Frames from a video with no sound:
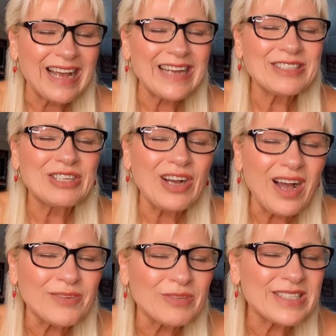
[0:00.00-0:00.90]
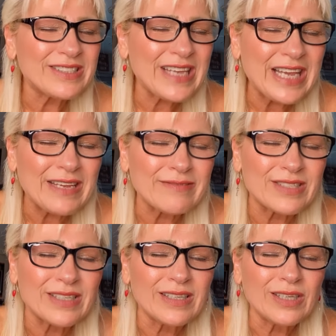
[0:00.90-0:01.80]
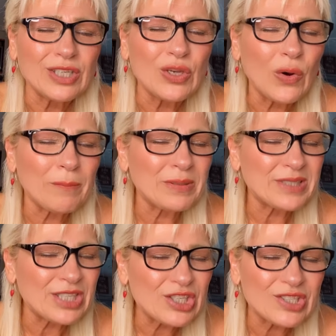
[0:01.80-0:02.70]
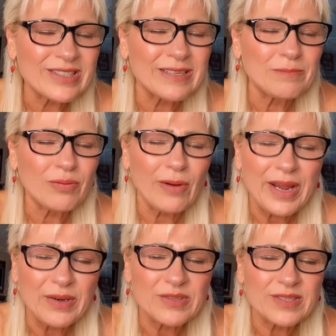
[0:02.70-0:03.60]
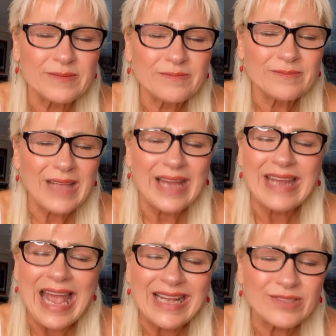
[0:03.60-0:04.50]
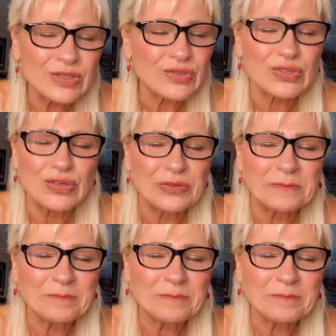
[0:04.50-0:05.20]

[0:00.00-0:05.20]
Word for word: and God receives your petitions and prayers and answers you.